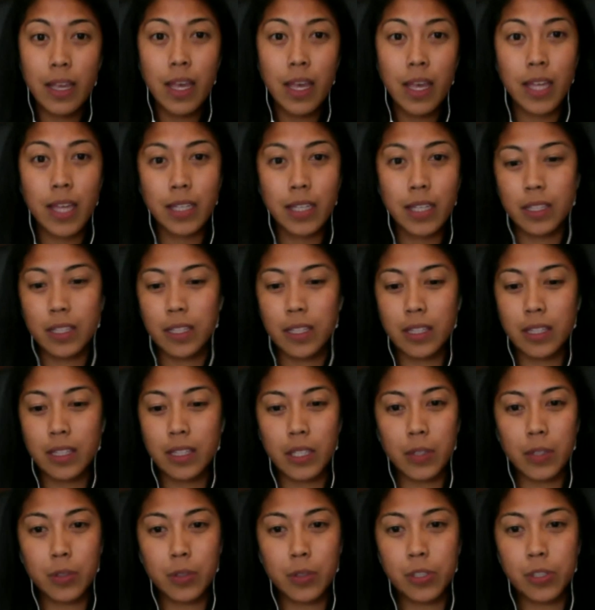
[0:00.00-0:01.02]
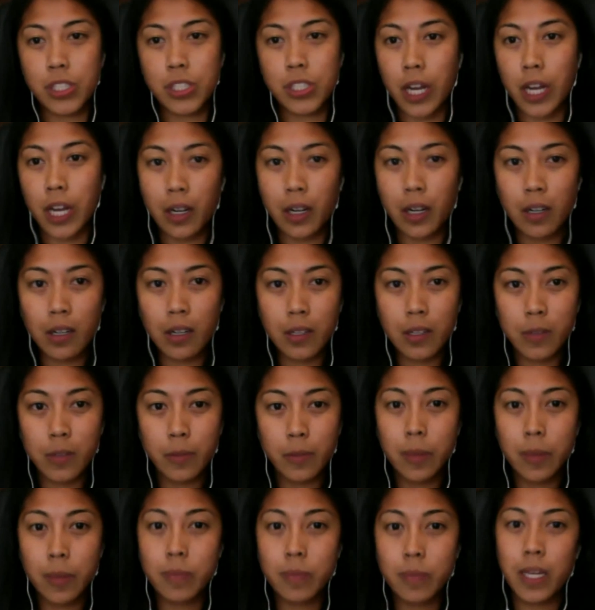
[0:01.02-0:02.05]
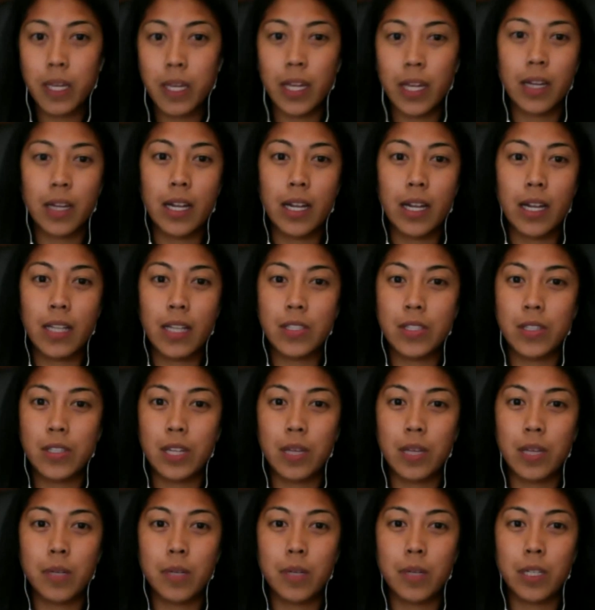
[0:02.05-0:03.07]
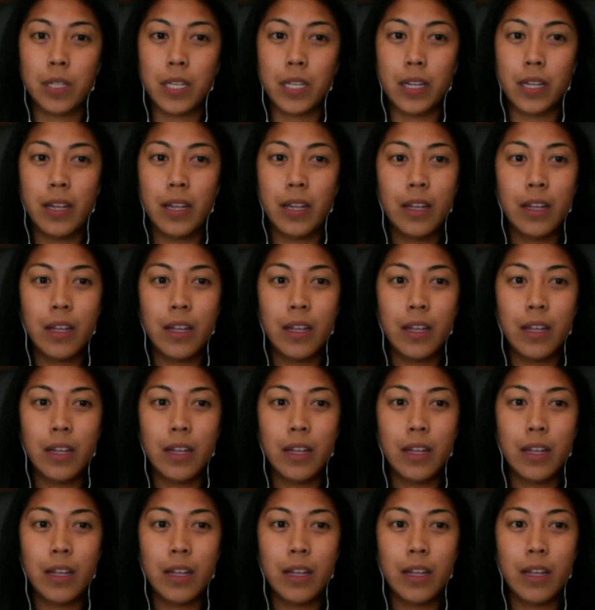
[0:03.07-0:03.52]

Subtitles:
anything that you share on the web that has your name on it,